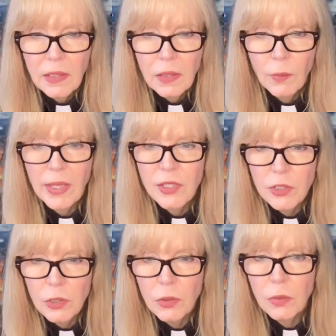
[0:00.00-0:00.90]
What I
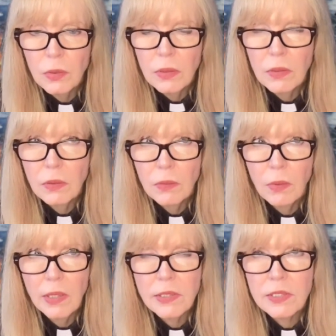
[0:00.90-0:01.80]
knew
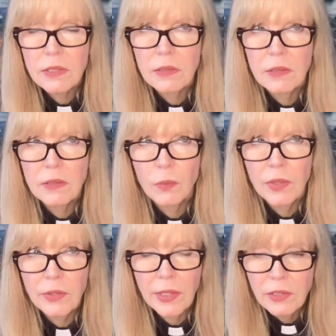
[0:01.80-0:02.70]
was that
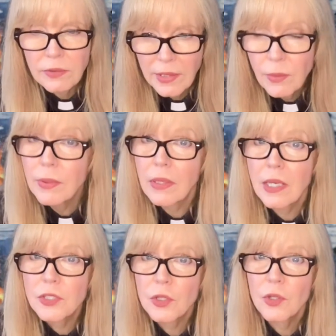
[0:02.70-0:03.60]
whether they
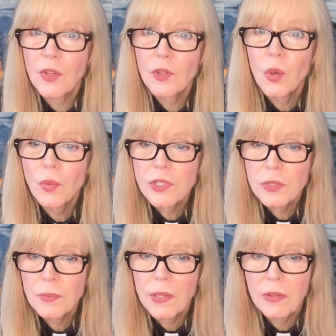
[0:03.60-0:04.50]
realized it or not, the Holy
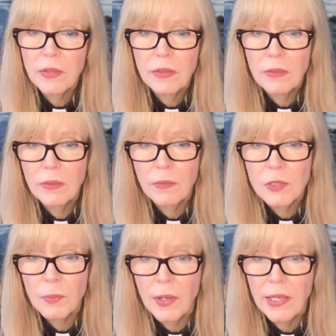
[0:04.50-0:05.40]
Spirit was
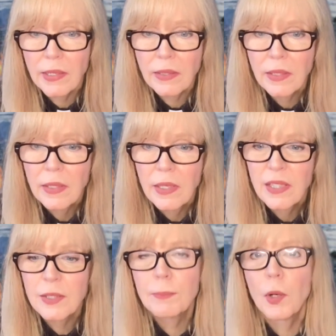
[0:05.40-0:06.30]
praying
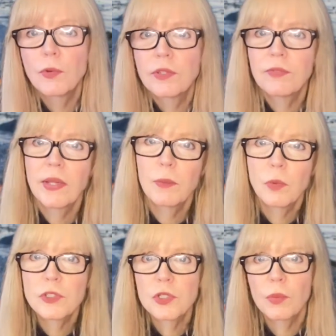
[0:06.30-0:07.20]
that both of them
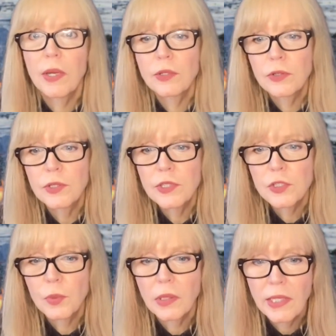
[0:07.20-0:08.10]
would surrender to
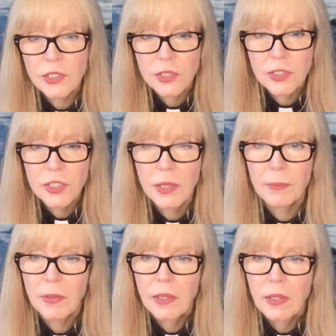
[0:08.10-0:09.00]
this relationship,
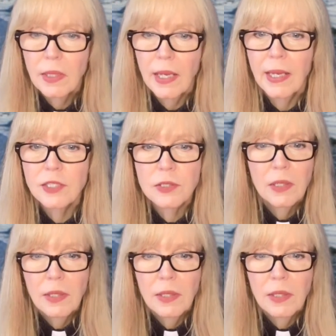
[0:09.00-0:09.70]
as